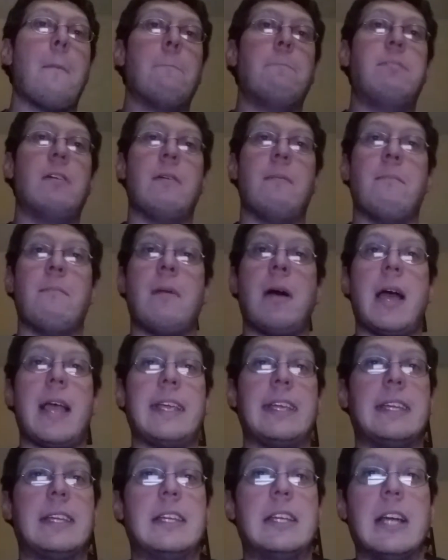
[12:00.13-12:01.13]
But
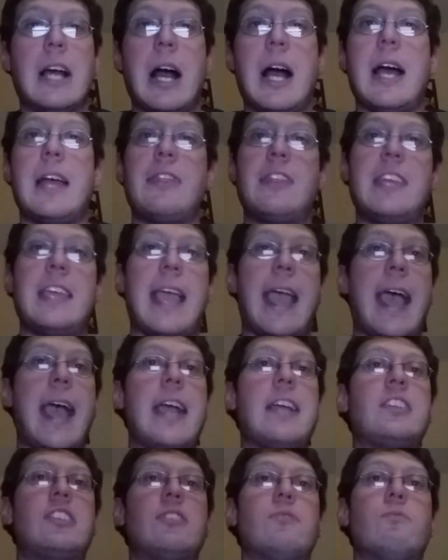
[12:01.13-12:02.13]
my God, the
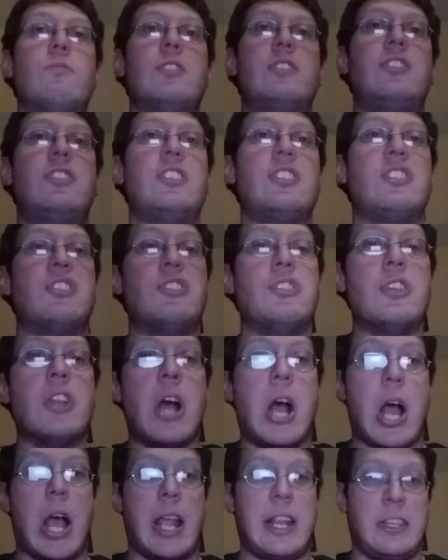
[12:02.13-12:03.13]
action was just
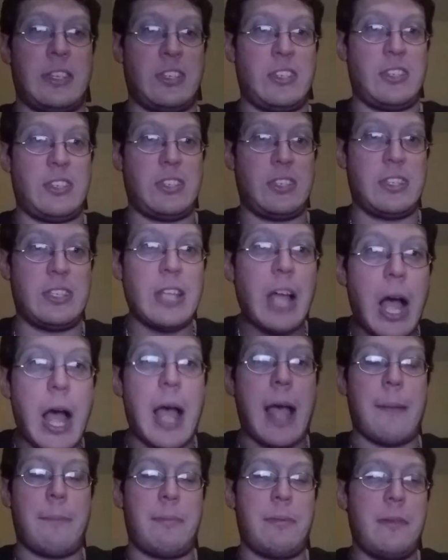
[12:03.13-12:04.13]

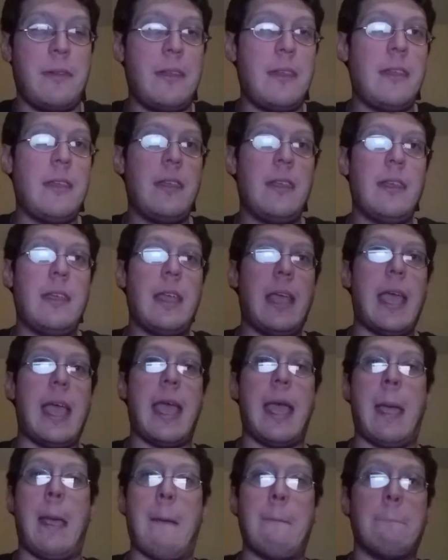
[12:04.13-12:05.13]
non-stop
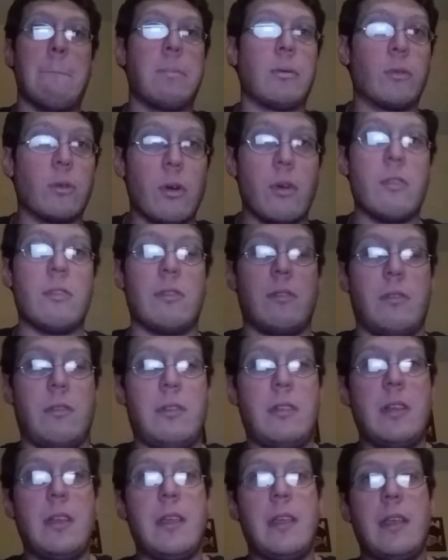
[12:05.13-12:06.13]
and brutal.
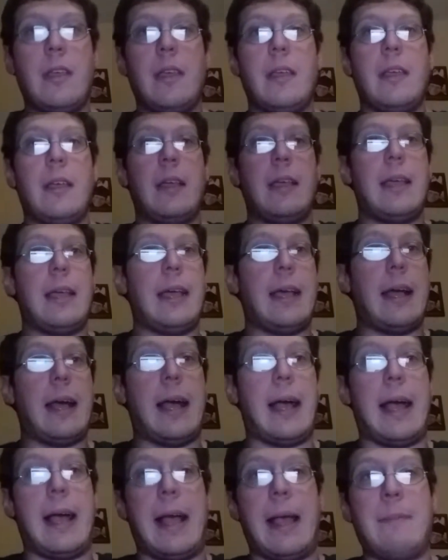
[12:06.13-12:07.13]

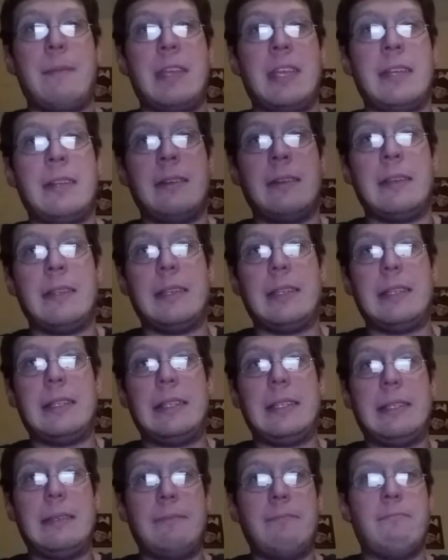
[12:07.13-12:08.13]
I mean,
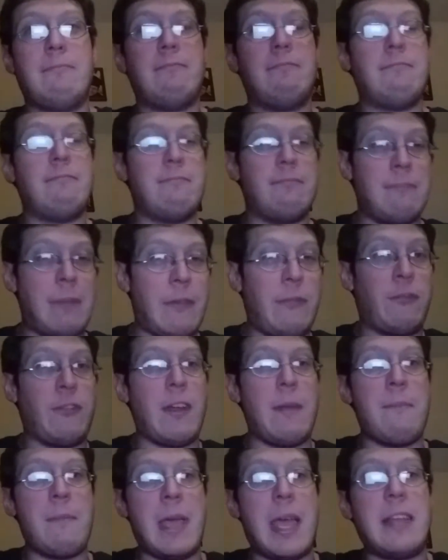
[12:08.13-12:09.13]
my
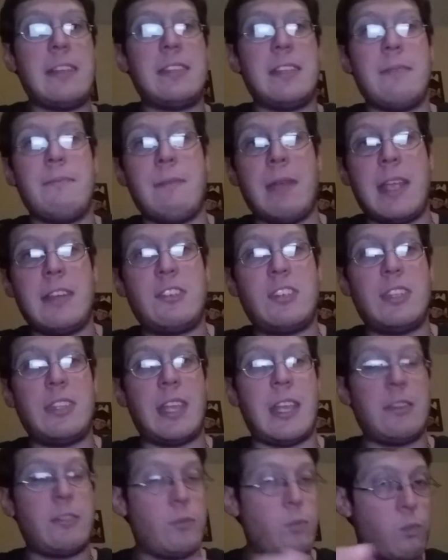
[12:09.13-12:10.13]
friend Matt did mention
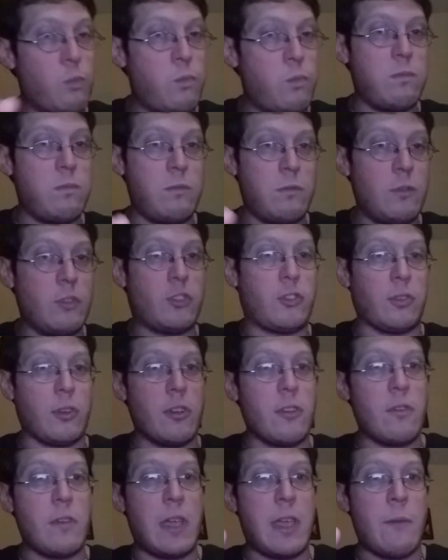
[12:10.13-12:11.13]
that's
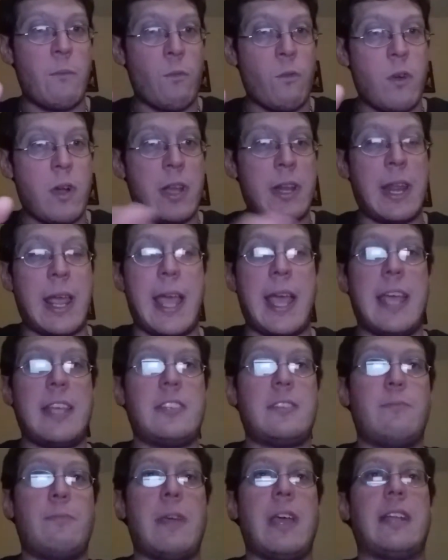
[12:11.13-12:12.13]
true in one
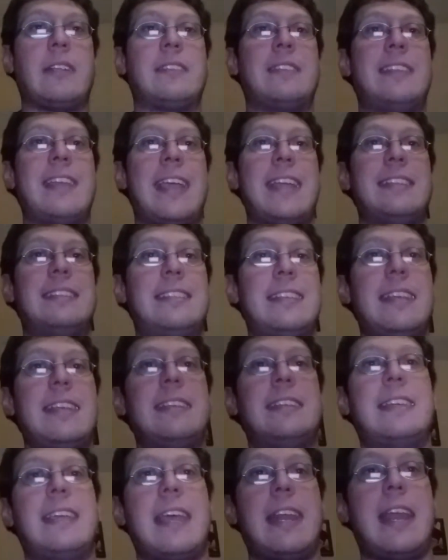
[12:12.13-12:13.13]
aspect. They
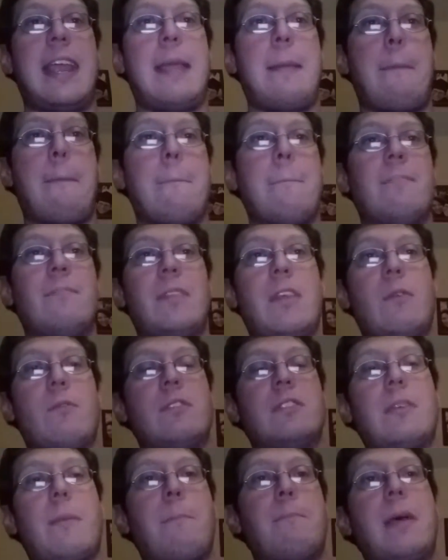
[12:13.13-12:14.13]
did get there
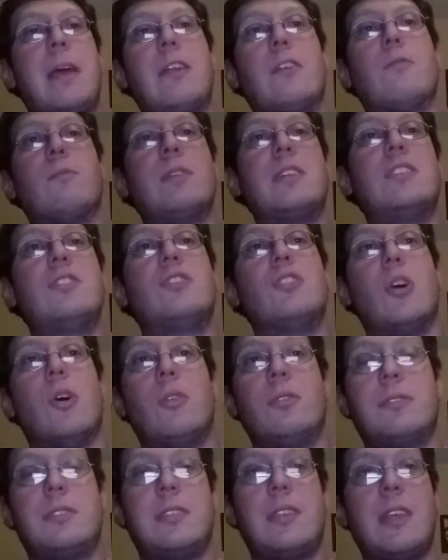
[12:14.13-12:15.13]
was a better
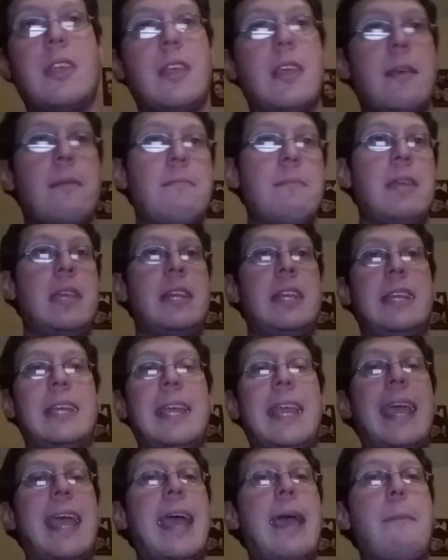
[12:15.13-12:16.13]
result, meaning
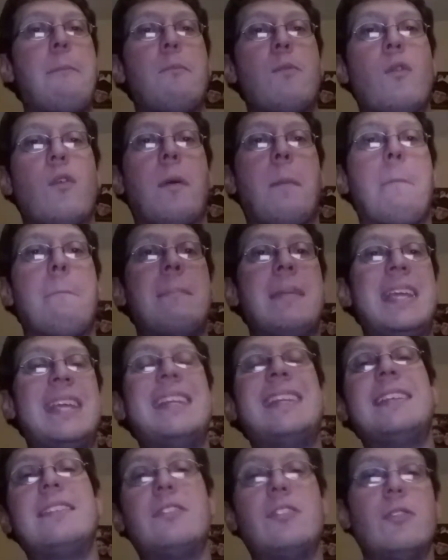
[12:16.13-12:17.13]
it had more
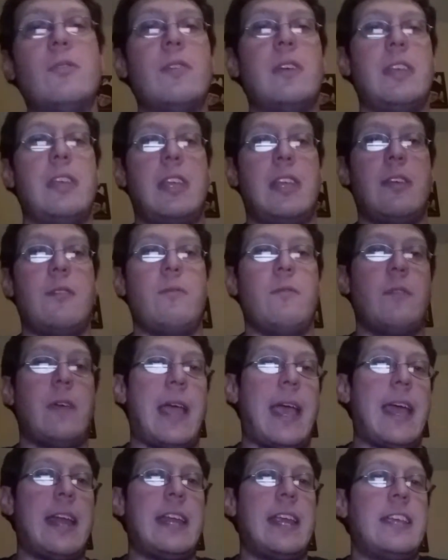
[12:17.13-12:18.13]
meaning to it. It
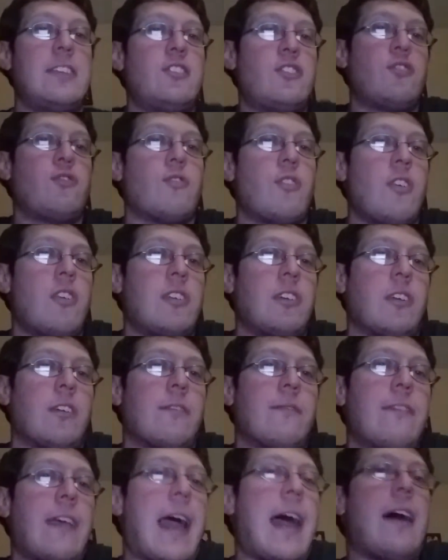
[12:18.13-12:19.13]
had a
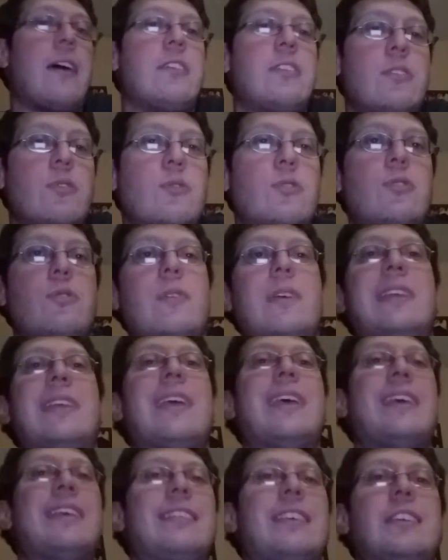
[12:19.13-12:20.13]
stronger value to it.
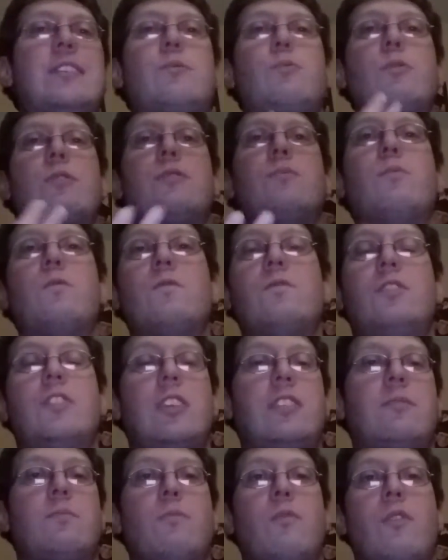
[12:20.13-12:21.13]
This was
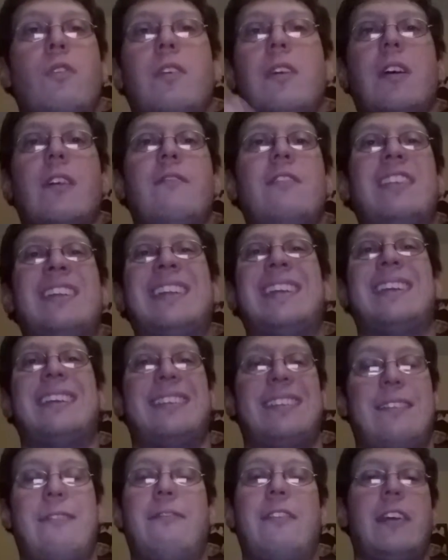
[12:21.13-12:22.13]
just more of a
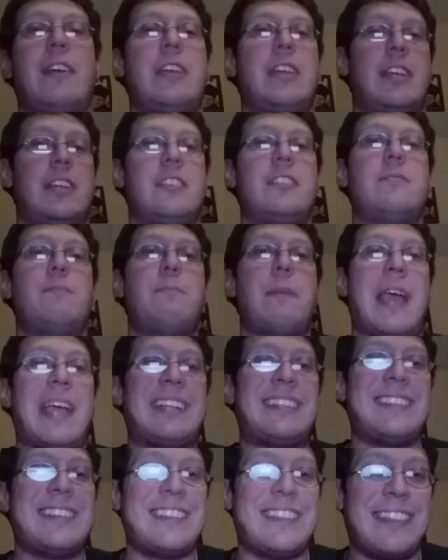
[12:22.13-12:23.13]
very
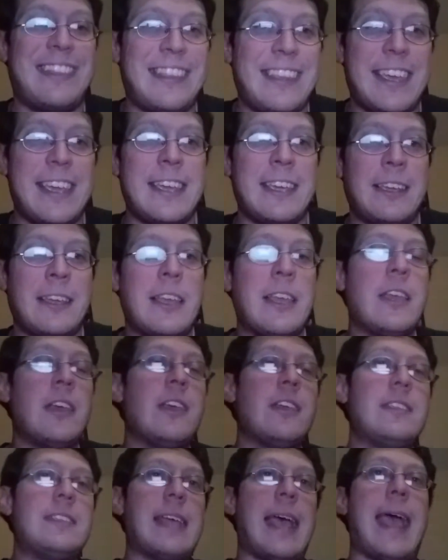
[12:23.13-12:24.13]
expected thing
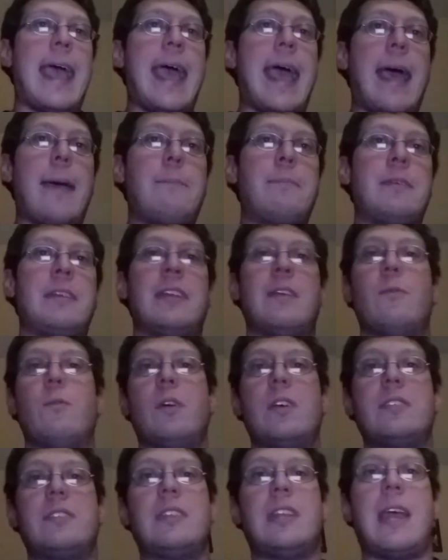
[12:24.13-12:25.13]
to happen. It
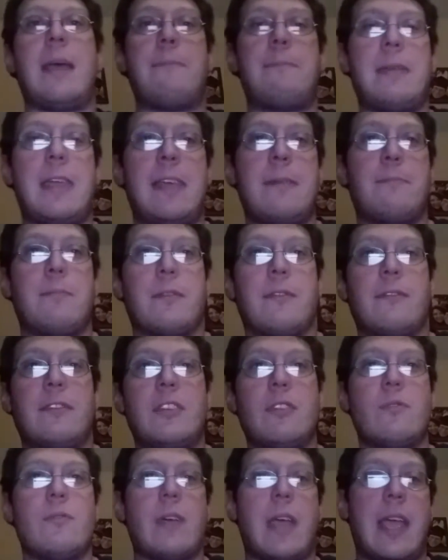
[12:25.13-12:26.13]
wasn't at
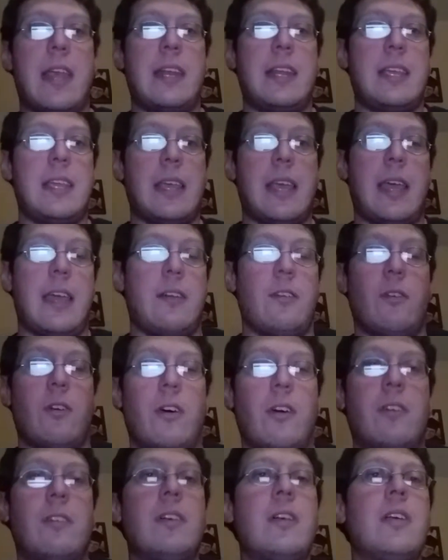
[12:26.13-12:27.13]
pay-per-view at
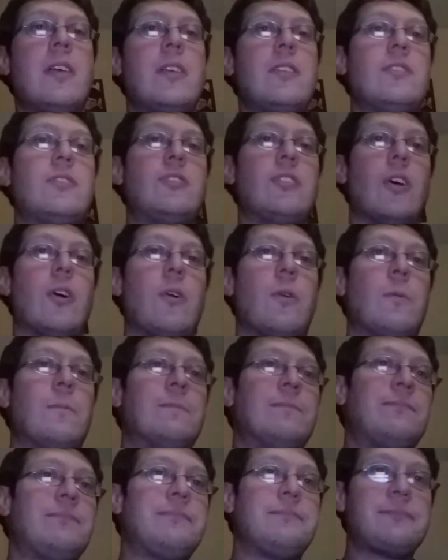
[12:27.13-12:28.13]
all. So,
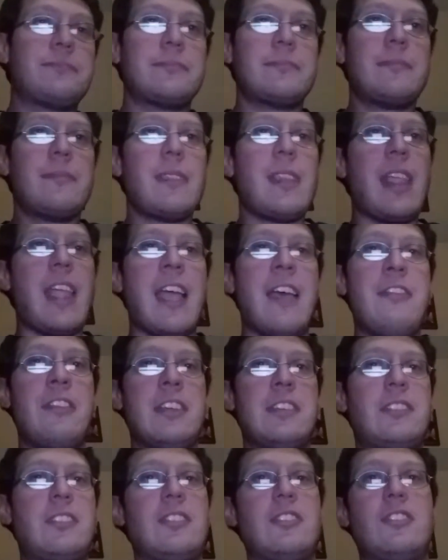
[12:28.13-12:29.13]
and
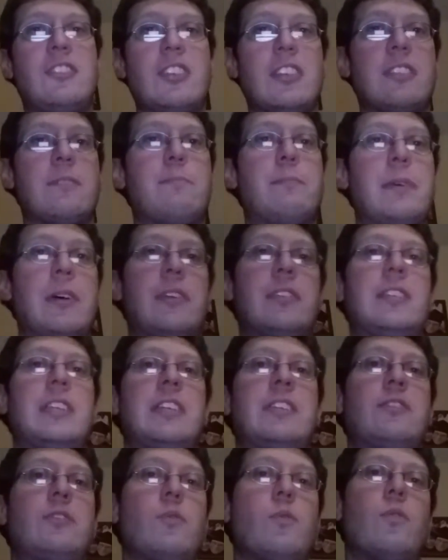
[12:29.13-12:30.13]
this is just
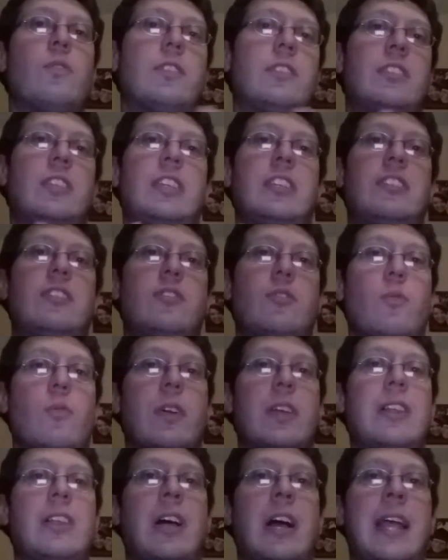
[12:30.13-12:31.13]
building towards a
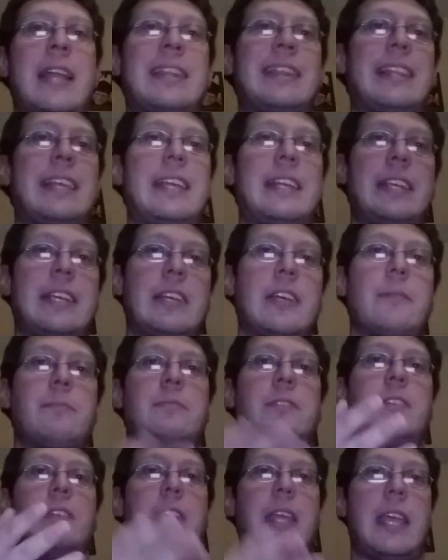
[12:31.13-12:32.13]
storyline leading up
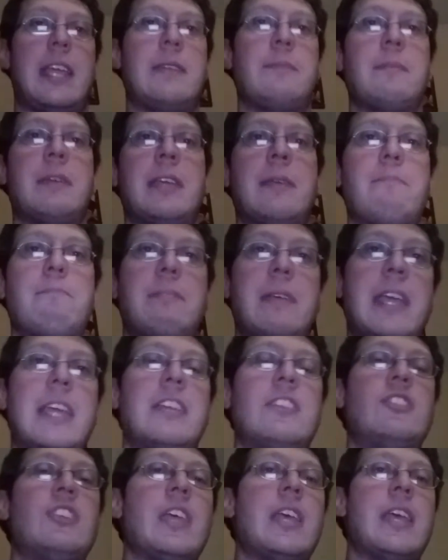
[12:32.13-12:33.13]
to Hangman
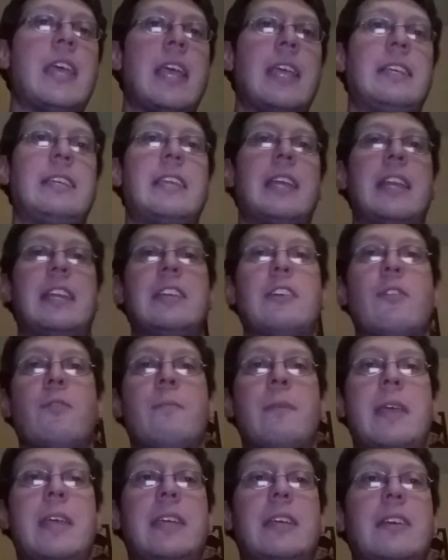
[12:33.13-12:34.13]
Page and Kenny
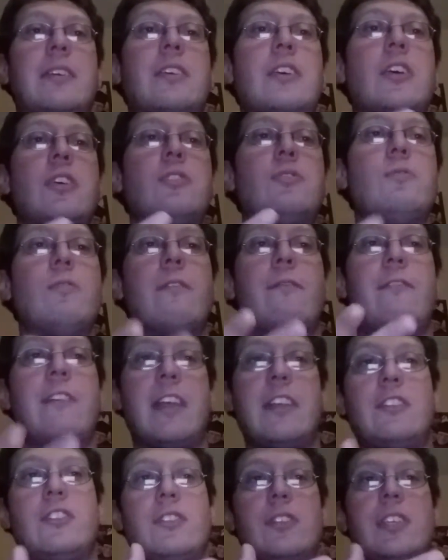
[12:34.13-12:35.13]
Omega to
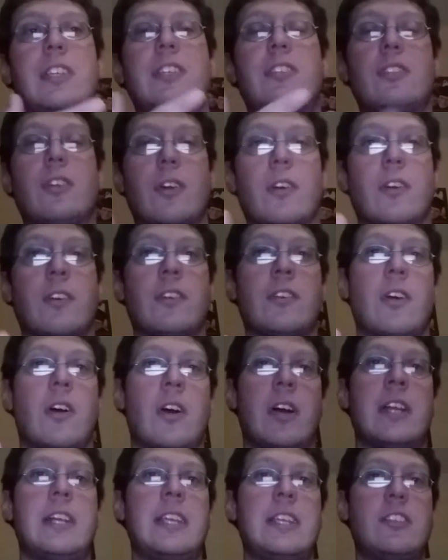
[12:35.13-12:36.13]
eventually turn
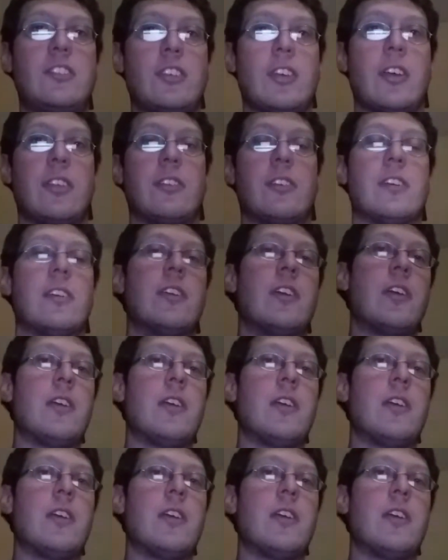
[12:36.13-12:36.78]
on each other